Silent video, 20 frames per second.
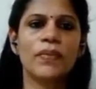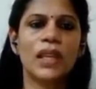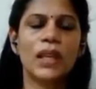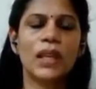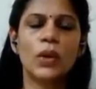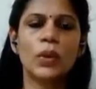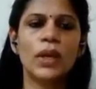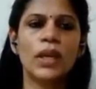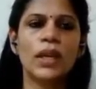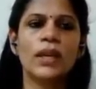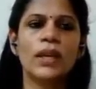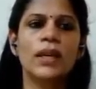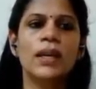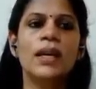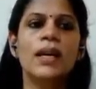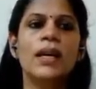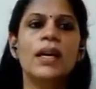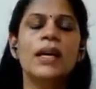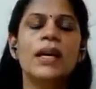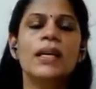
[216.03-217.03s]
Okay,
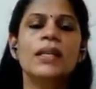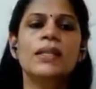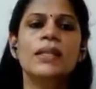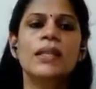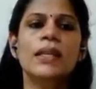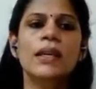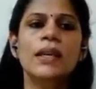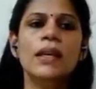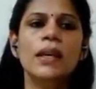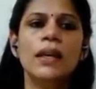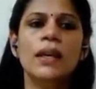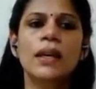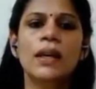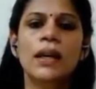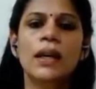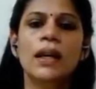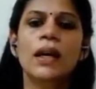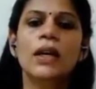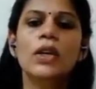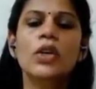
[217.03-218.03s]
see,
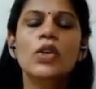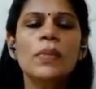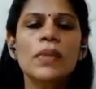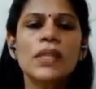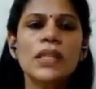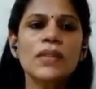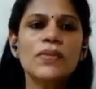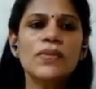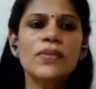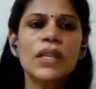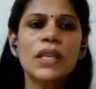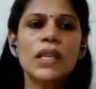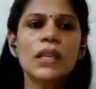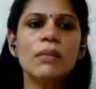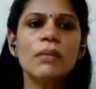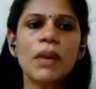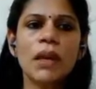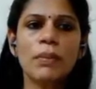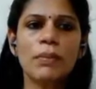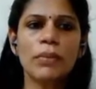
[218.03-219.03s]
you must have seen
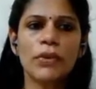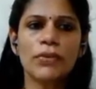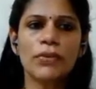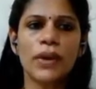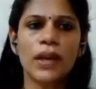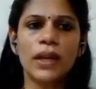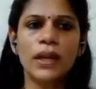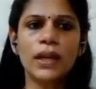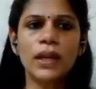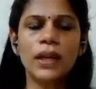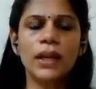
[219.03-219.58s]
my profile.